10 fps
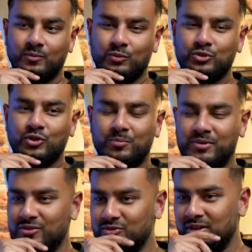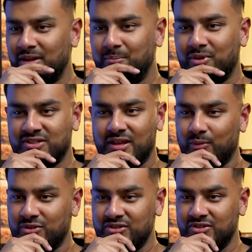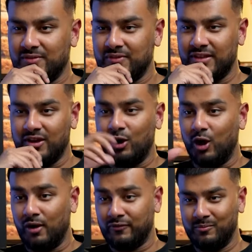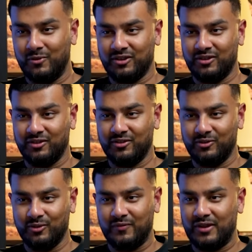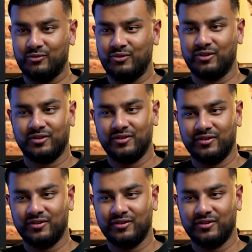What's your opinions on like bust down watches and stuff like that? Aftermarket, not factory.